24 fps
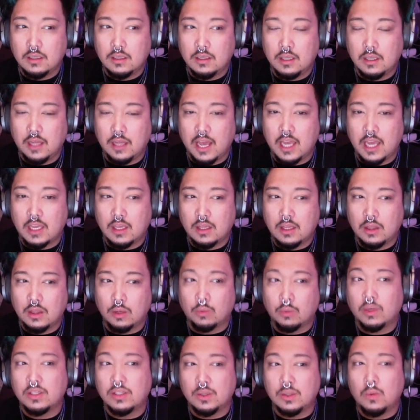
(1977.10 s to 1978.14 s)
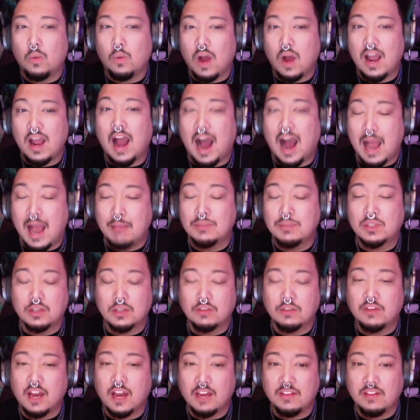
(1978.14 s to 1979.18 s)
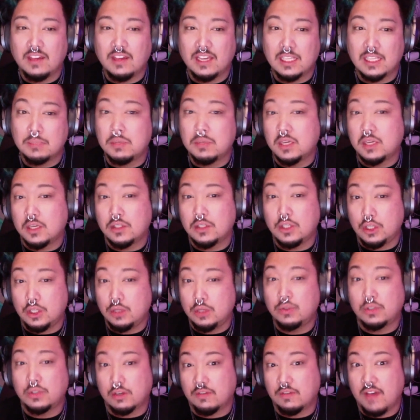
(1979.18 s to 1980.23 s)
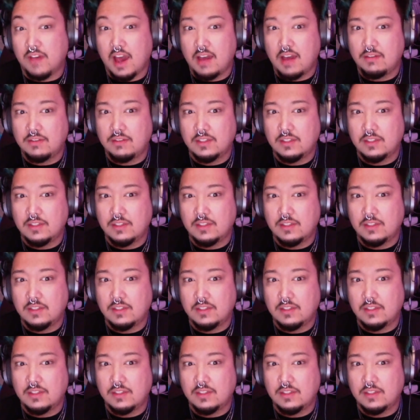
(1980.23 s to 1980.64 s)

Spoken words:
Like, the reason why I'm surviving is because you survived,